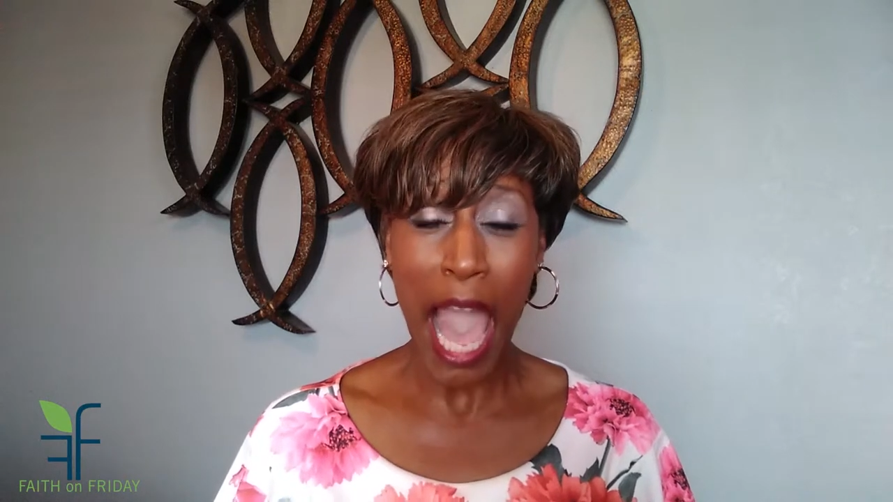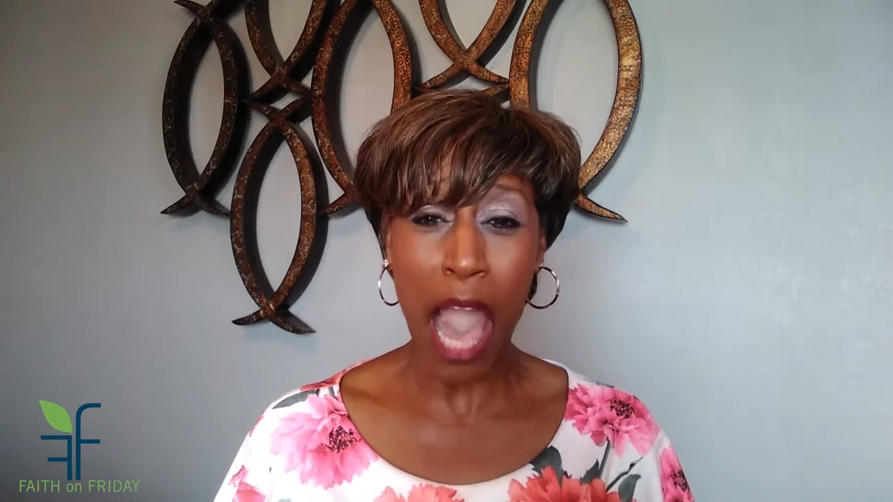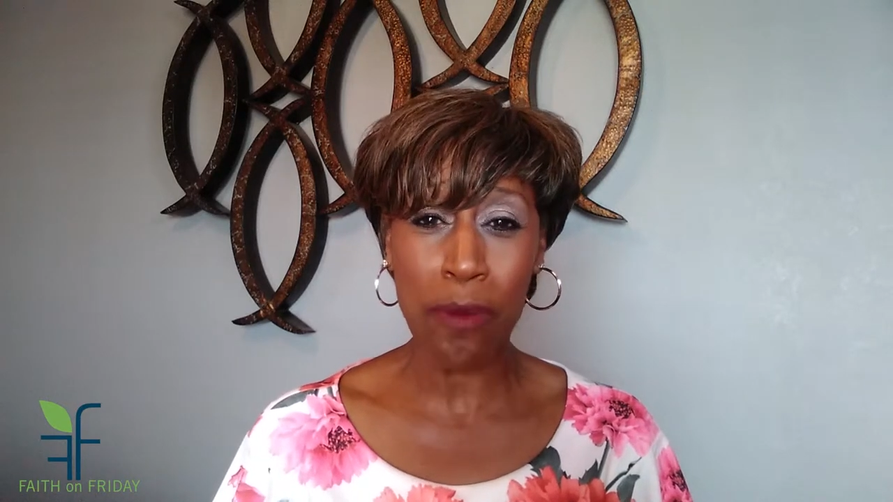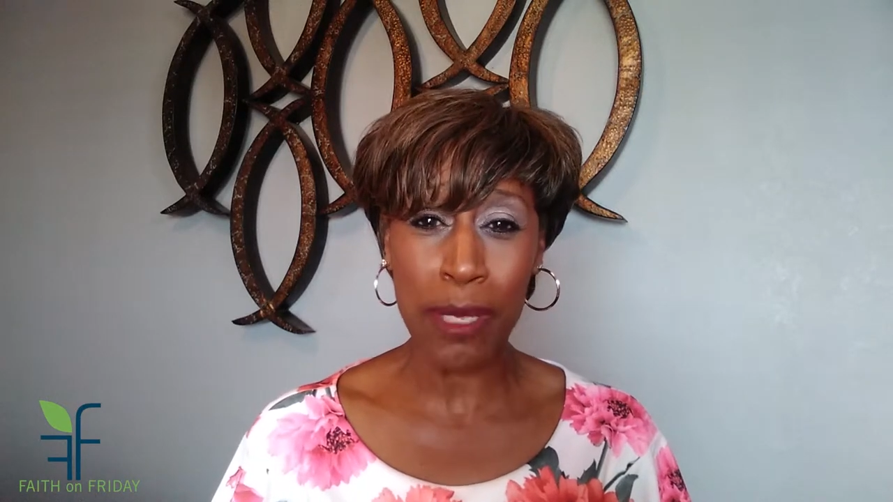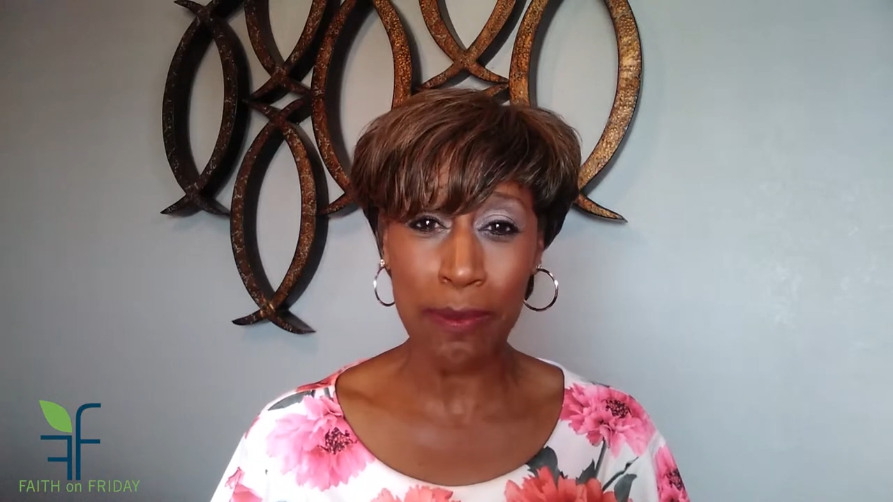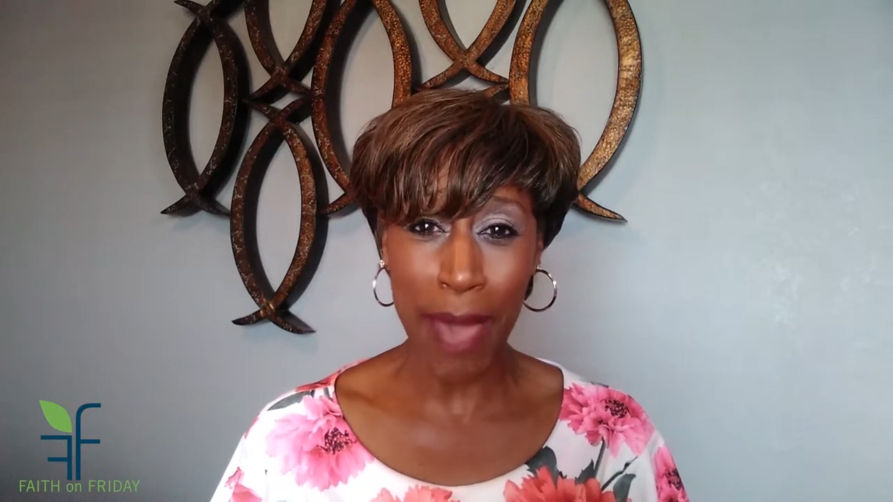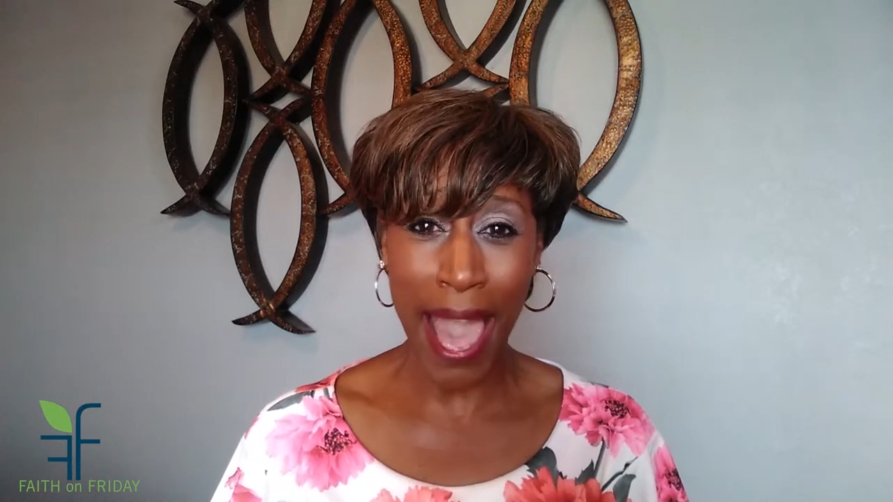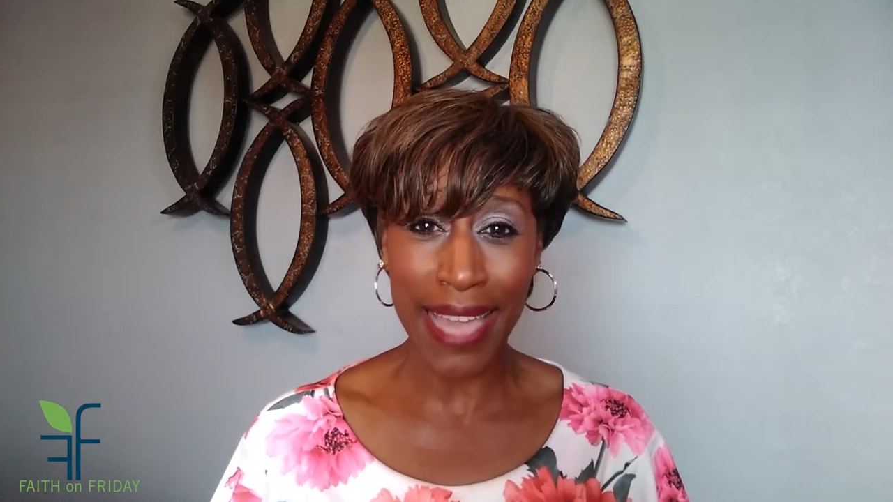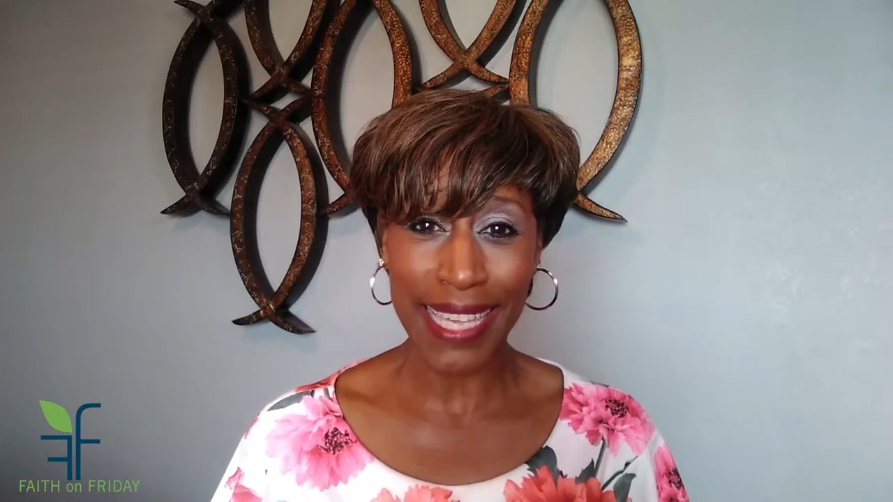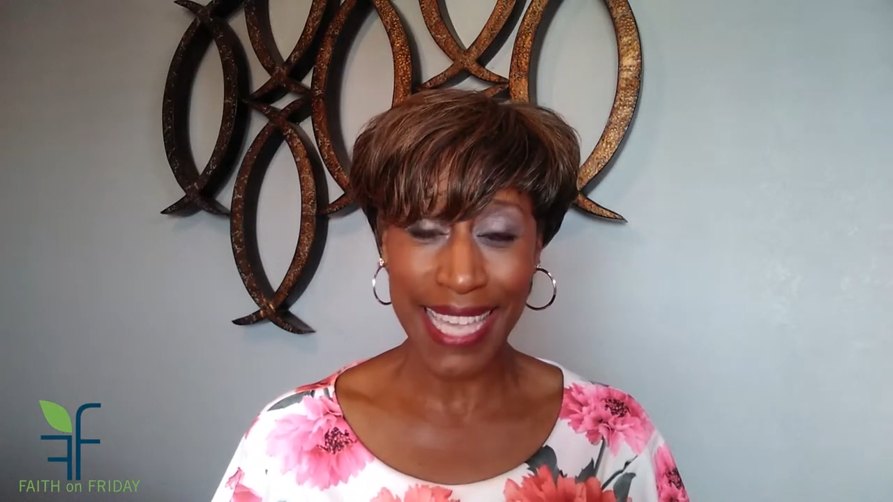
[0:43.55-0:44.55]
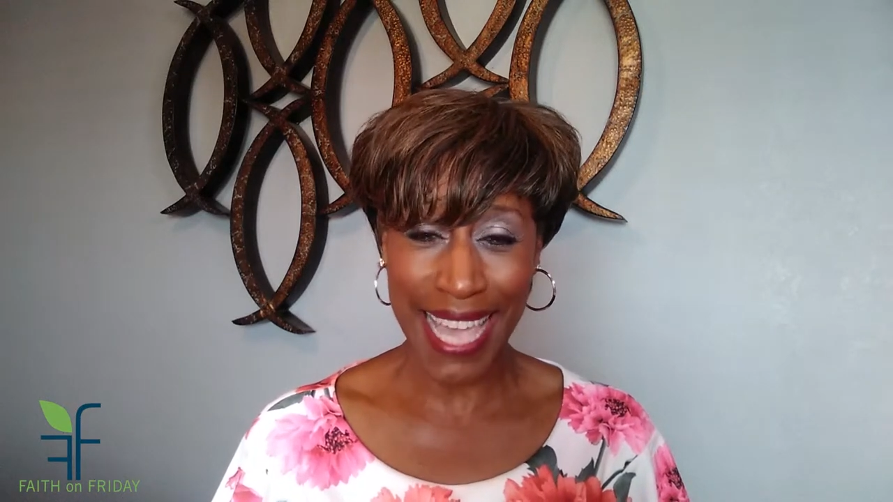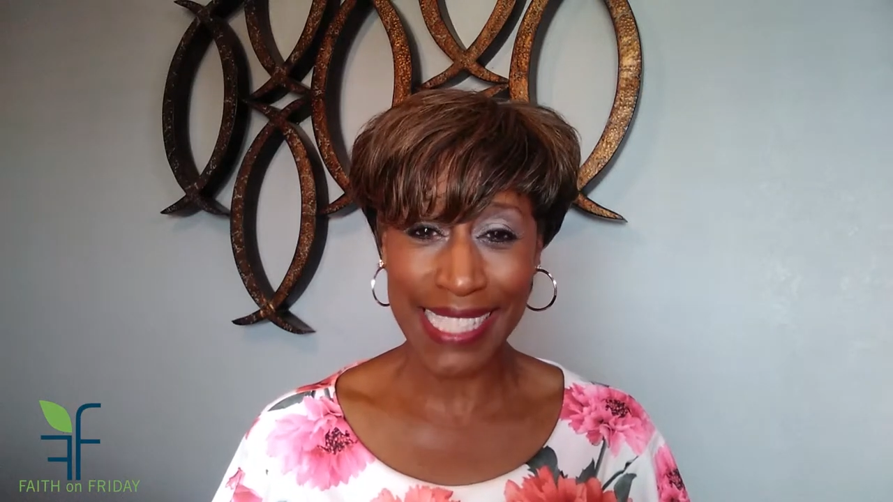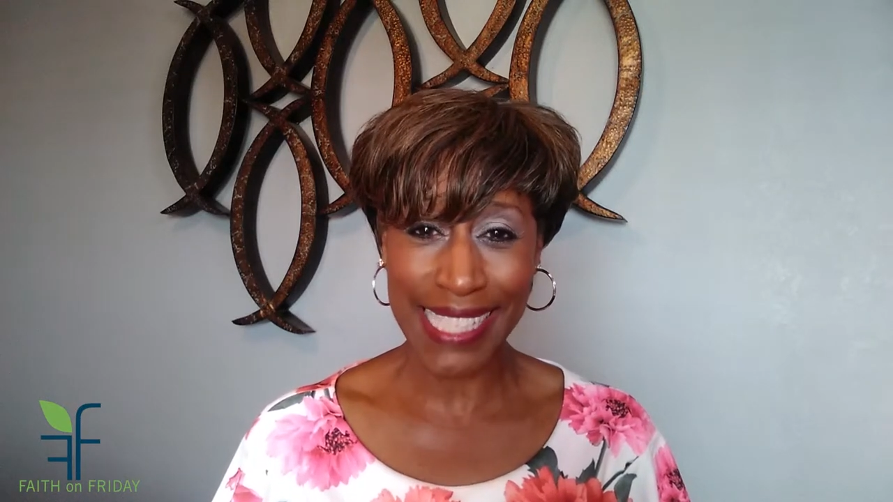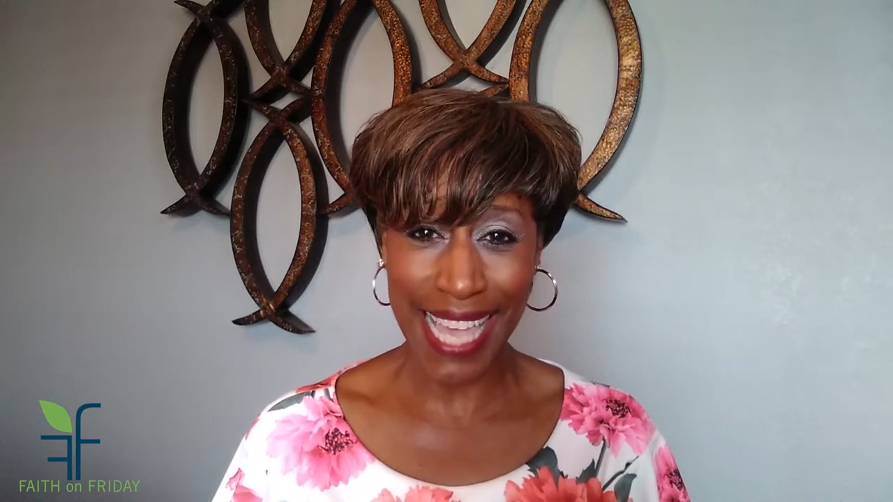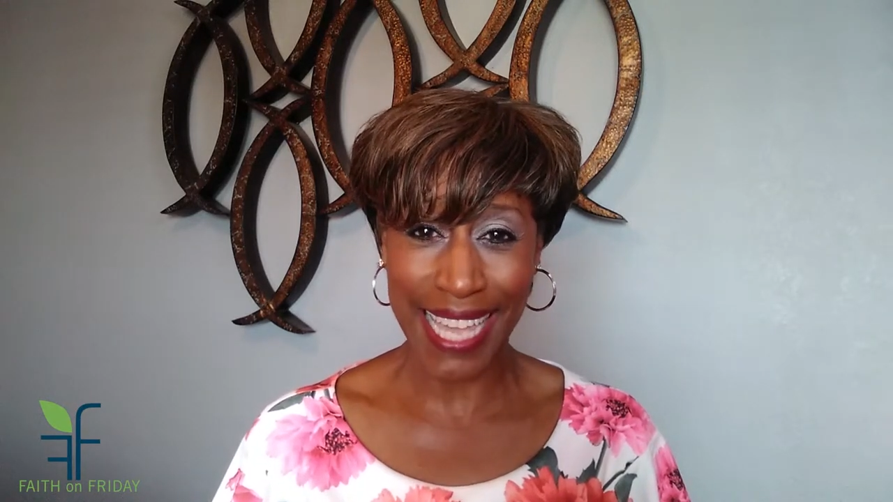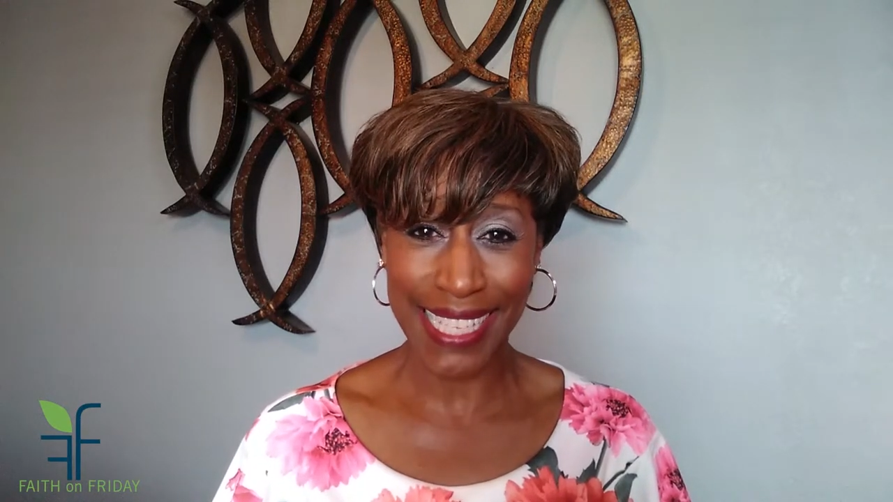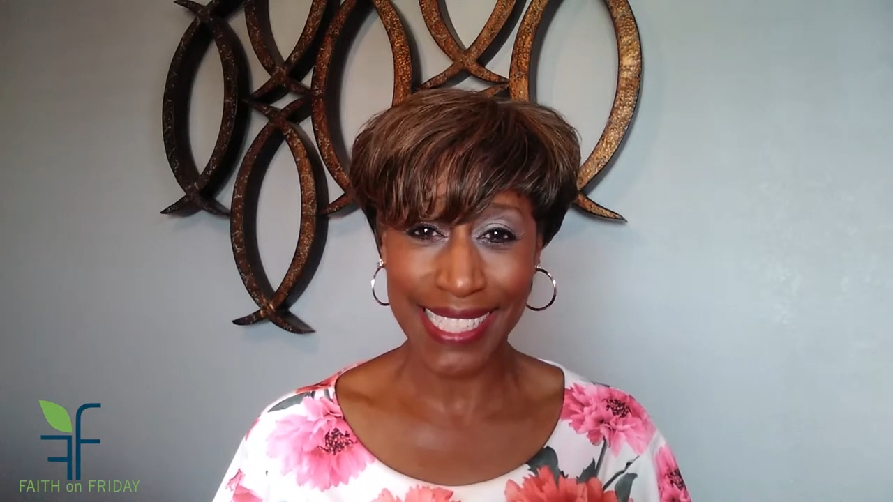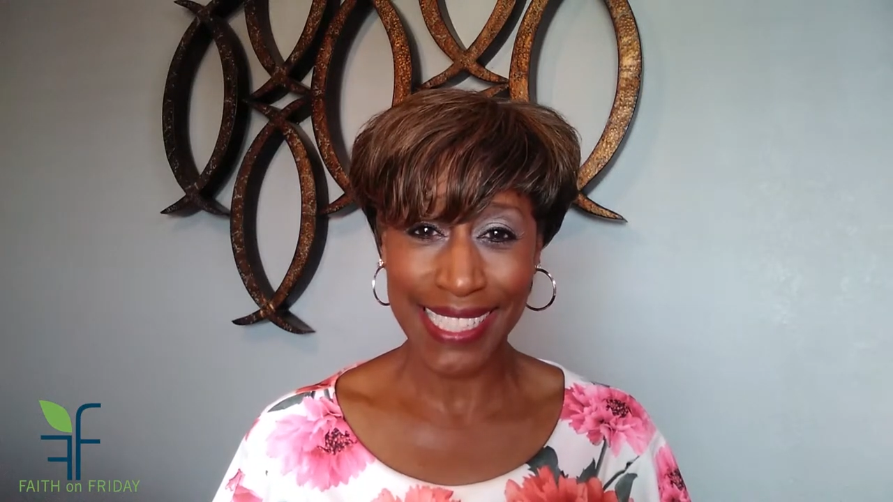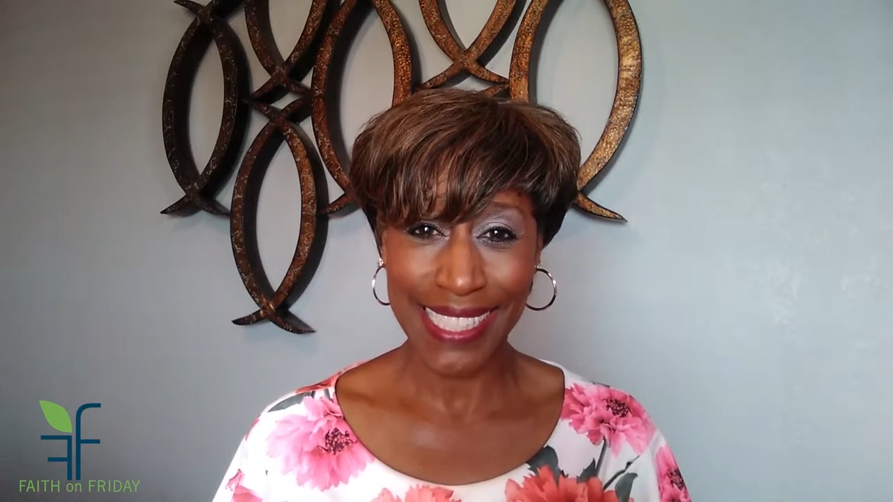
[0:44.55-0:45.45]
I'll be back and say it.